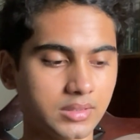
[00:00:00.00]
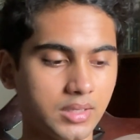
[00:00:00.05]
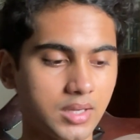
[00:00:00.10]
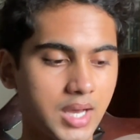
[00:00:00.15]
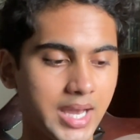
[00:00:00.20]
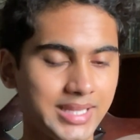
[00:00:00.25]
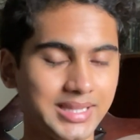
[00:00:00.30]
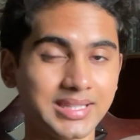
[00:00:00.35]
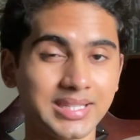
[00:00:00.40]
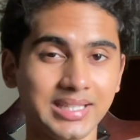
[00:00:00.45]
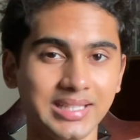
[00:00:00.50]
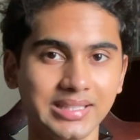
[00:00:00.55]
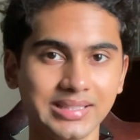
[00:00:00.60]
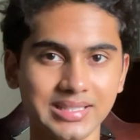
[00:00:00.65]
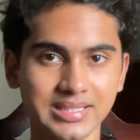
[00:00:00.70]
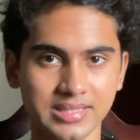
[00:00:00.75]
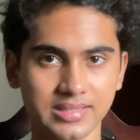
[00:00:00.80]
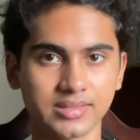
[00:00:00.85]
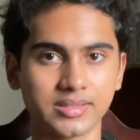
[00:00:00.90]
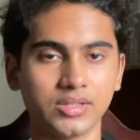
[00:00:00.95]
I think
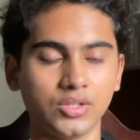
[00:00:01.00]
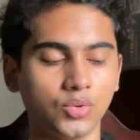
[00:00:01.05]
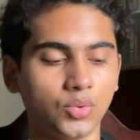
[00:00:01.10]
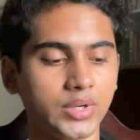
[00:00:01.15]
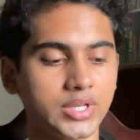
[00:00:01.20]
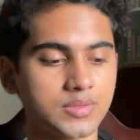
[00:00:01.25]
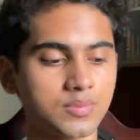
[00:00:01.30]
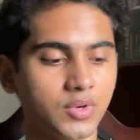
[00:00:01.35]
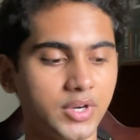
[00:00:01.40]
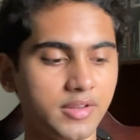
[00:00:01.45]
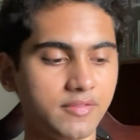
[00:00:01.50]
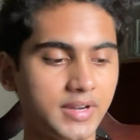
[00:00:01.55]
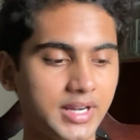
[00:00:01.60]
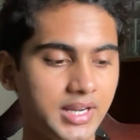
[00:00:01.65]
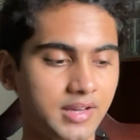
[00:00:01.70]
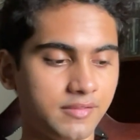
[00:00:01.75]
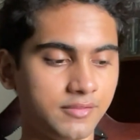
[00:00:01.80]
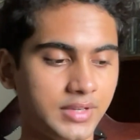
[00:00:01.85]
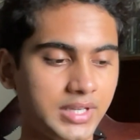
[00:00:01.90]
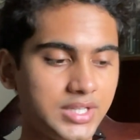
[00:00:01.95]
this is the lowest body
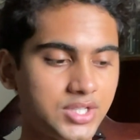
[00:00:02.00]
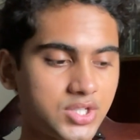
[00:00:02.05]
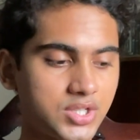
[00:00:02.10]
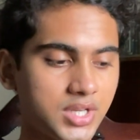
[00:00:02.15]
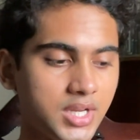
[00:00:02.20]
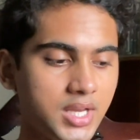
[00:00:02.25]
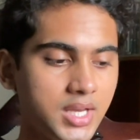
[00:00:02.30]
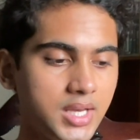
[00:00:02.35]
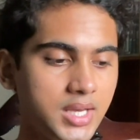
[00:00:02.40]
fat I've reached.